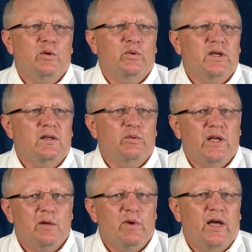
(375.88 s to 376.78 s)
we
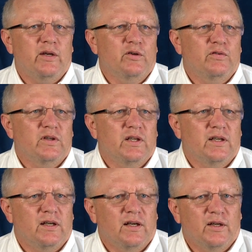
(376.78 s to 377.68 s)
came back here for
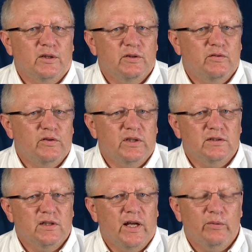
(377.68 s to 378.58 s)

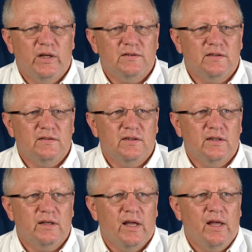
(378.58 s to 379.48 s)
the July
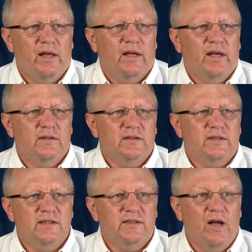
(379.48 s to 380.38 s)
residency, and it's
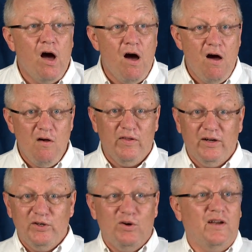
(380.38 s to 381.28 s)
just instant. Oh,
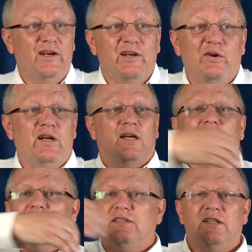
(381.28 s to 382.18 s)
there you are, and
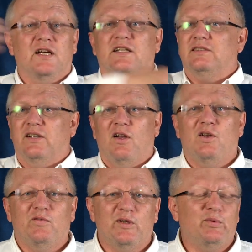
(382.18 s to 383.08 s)
hugs and
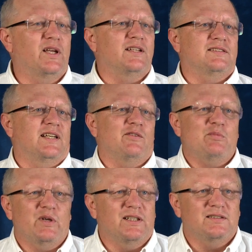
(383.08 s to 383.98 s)
all over the place, and
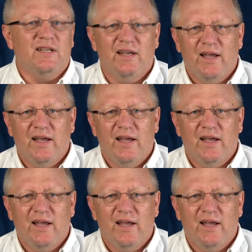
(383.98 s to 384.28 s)
everybody's